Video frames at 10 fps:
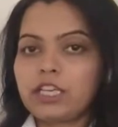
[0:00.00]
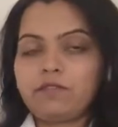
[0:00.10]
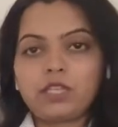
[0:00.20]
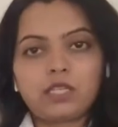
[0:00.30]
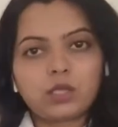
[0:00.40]

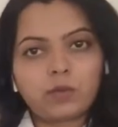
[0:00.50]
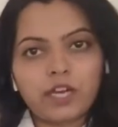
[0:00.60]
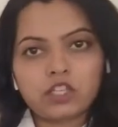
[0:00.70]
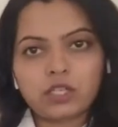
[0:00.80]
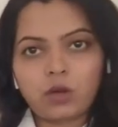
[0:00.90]
there is a
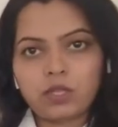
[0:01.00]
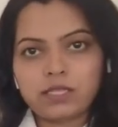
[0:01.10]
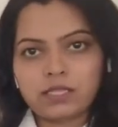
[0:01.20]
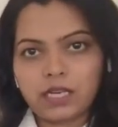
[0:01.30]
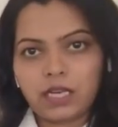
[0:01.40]
question on
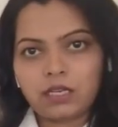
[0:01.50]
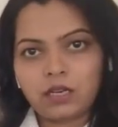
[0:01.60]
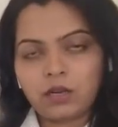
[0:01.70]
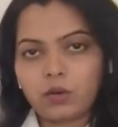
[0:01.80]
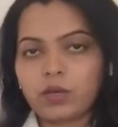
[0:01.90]
state,
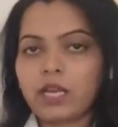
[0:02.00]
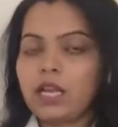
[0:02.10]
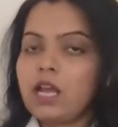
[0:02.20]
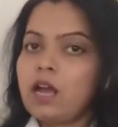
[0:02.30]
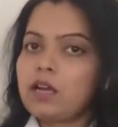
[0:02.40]
okay,
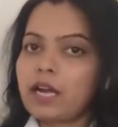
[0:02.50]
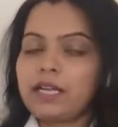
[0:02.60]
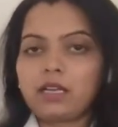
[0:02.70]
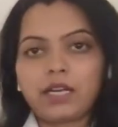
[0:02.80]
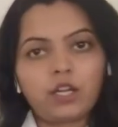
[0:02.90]
write
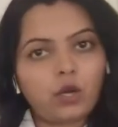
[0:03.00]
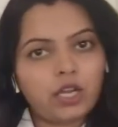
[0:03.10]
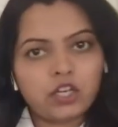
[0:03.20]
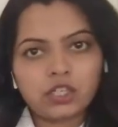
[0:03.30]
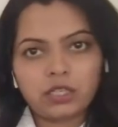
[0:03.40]

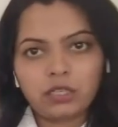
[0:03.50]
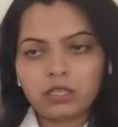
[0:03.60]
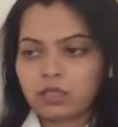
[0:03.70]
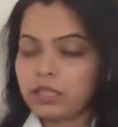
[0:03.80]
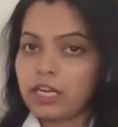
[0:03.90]
introduction,
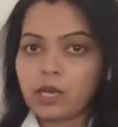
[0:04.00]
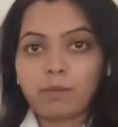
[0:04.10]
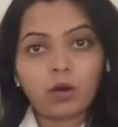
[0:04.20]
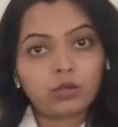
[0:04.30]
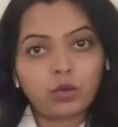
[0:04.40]
then
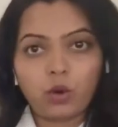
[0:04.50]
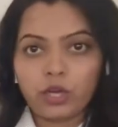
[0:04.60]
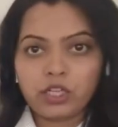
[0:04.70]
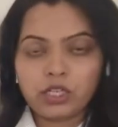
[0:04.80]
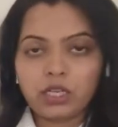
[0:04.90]
about the
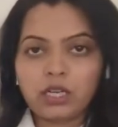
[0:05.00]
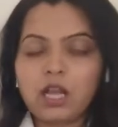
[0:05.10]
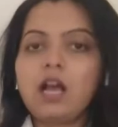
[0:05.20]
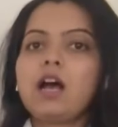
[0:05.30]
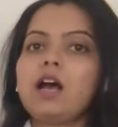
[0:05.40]
origin,
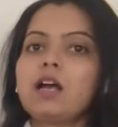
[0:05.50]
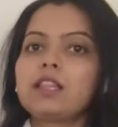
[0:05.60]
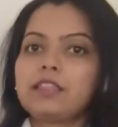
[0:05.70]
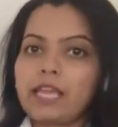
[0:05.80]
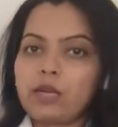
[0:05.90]

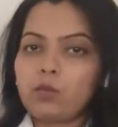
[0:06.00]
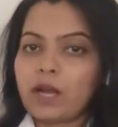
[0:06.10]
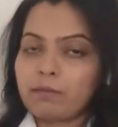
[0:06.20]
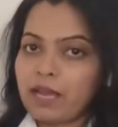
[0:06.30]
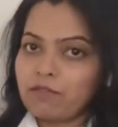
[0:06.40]
then one
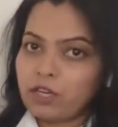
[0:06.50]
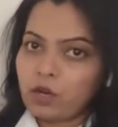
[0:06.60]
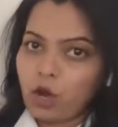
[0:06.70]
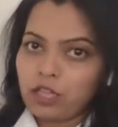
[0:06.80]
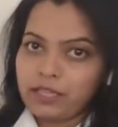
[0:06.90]
by one
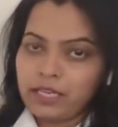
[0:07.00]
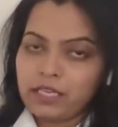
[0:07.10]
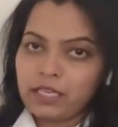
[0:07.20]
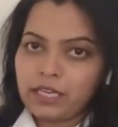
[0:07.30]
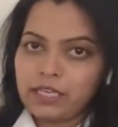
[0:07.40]
all the
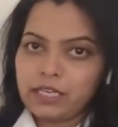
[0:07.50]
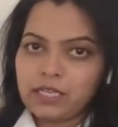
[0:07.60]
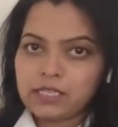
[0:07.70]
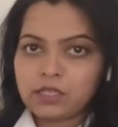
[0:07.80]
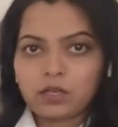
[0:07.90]

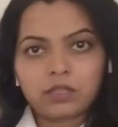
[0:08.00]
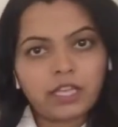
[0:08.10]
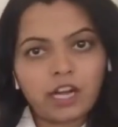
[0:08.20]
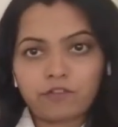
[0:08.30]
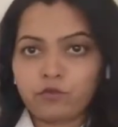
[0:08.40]
ingredients. There
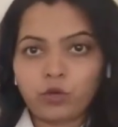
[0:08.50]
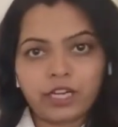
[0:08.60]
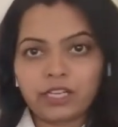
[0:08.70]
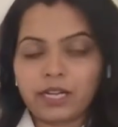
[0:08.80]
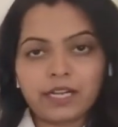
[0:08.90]
are 4
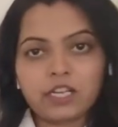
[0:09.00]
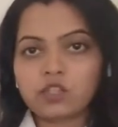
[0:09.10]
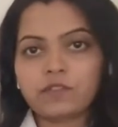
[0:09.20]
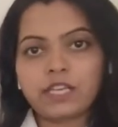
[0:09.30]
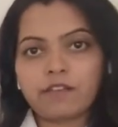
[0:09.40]
ingredients of
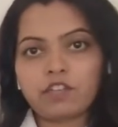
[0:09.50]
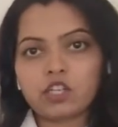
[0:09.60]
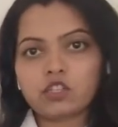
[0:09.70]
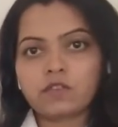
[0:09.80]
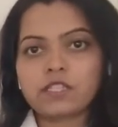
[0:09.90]
the definition
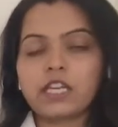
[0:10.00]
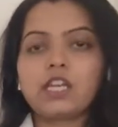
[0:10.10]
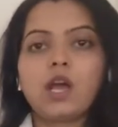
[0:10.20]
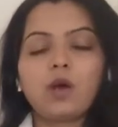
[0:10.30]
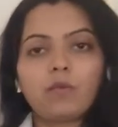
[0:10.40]
of state.
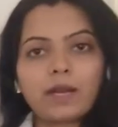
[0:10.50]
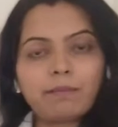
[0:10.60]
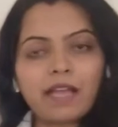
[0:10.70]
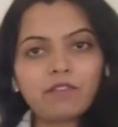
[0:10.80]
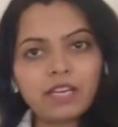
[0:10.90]
One by
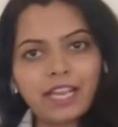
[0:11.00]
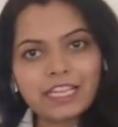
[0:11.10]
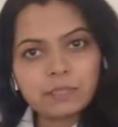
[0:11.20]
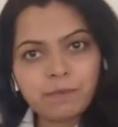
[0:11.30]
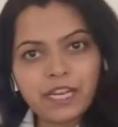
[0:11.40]
one
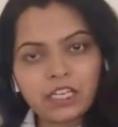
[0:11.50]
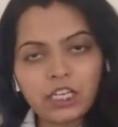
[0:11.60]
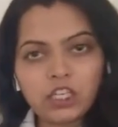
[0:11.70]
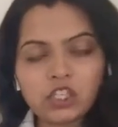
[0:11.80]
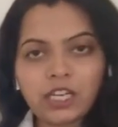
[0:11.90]
explain
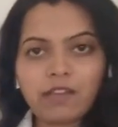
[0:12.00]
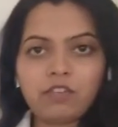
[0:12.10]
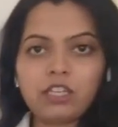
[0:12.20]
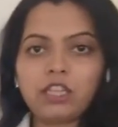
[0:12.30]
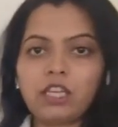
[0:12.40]
each and
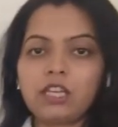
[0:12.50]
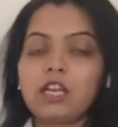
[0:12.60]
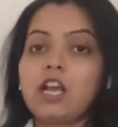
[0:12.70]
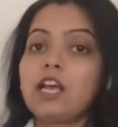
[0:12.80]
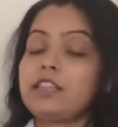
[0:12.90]
everything.
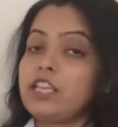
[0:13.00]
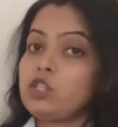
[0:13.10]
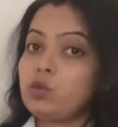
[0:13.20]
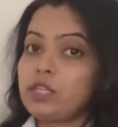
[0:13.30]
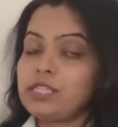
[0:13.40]
Then
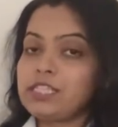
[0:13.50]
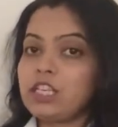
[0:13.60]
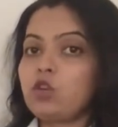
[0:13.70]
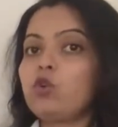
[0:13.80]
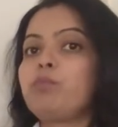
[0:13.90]
judicial
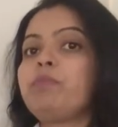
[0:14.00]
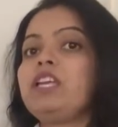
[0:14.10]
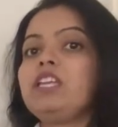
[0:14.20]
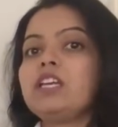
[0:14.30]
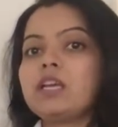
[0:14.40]

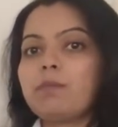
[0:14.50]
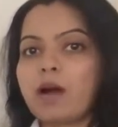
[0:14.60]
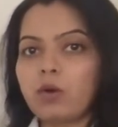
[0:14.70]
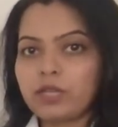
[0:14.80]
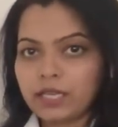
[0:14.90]
opinion
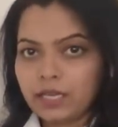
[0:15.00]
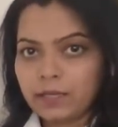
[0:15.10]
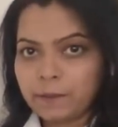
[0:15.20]
about it,